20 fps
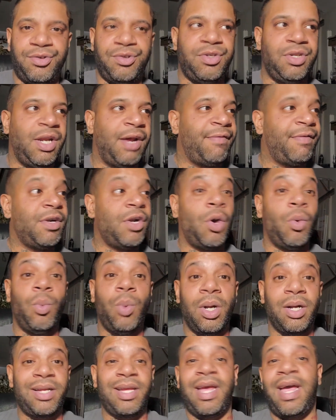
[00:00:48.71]
You never know
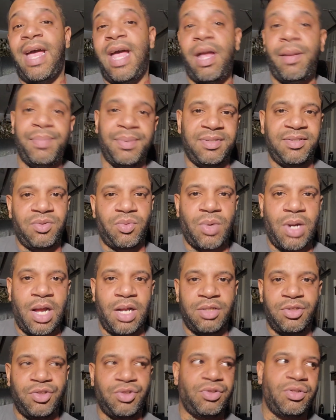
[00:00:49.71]
what can happen to
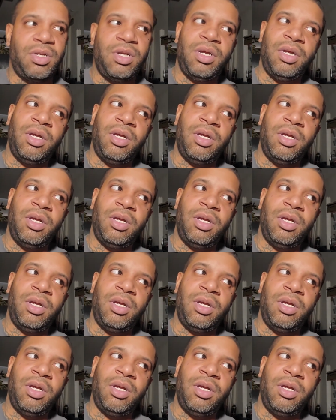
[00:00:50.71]
Rodgers.